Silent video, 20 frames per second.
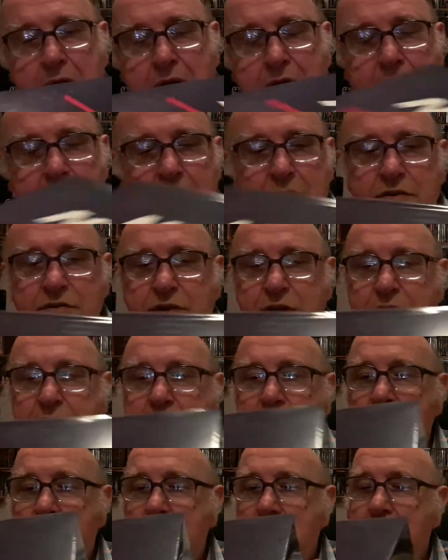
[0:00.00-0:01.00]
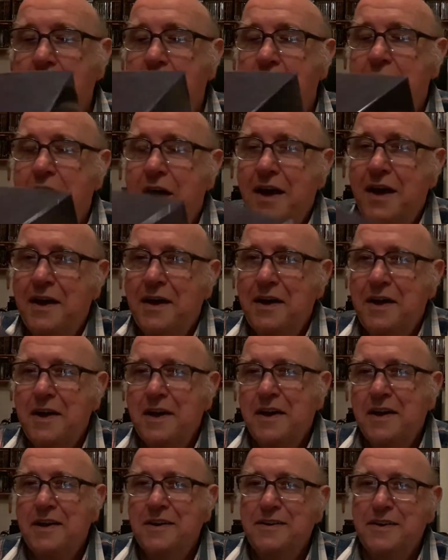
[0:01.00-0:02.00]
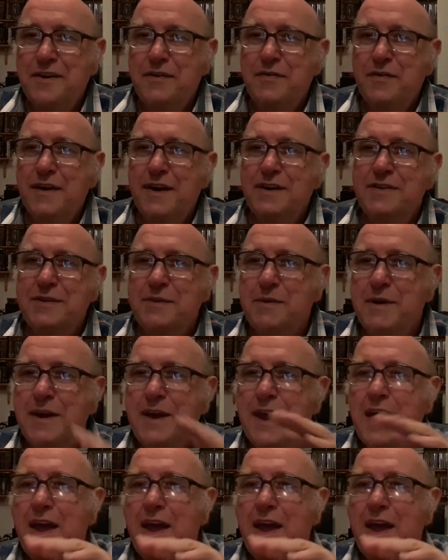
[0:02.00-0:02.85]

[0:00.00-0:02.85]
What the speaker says: Lost it. Oh yeah, see it's facing me.